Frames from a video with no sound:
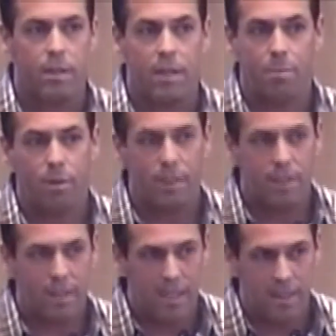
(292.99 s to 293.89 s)
Now, the
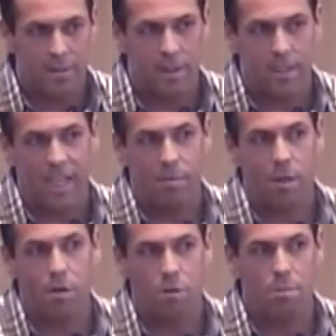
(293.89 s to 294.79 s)
plus of that is it gave me
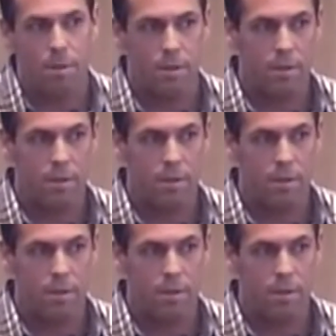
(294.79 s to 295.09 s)
hope,